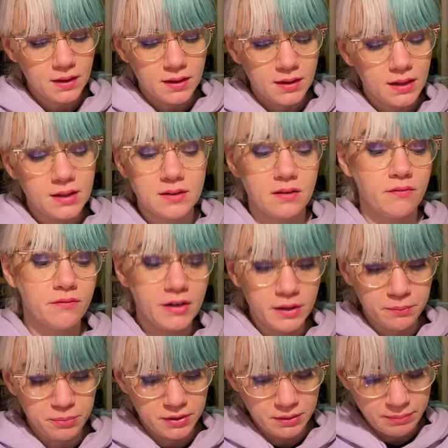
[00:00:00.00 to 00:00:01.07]
It's a very
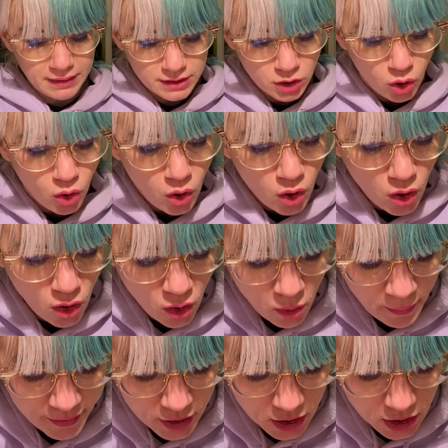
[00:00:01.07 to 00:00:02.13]
pretty palette. Oh
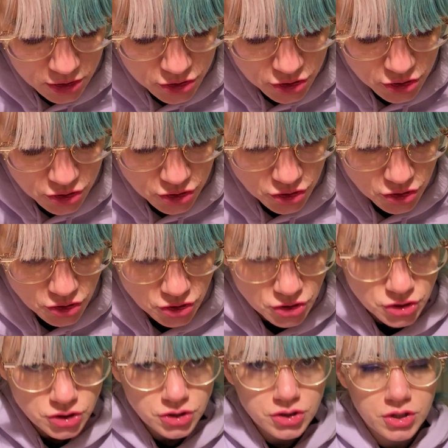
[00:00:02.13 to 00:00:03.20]
my gosh.
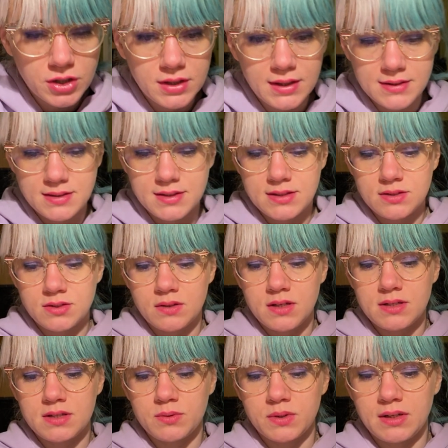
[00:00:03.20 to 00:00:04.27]
Yes, so this
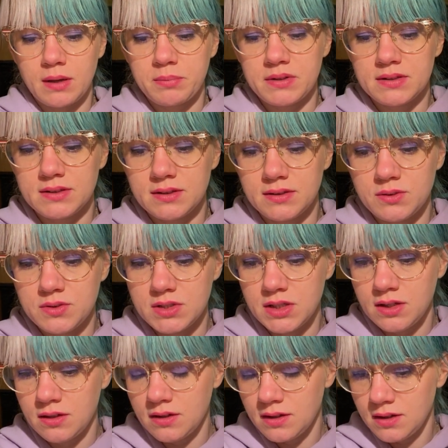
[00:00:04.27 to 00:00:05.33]
is what happened. You see?
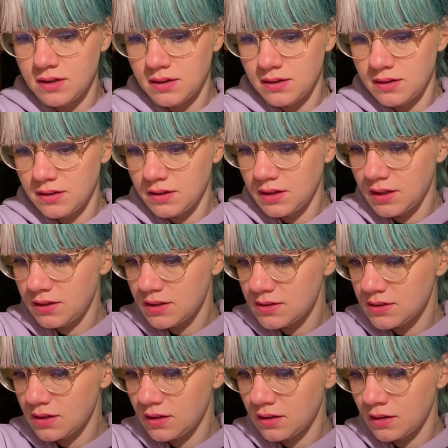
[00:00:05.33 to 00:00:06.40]
It has
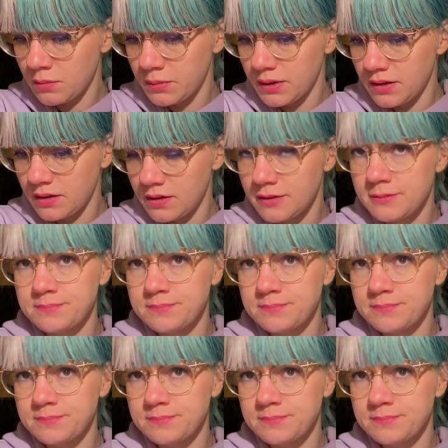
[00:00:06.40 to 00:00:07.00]
crumbled.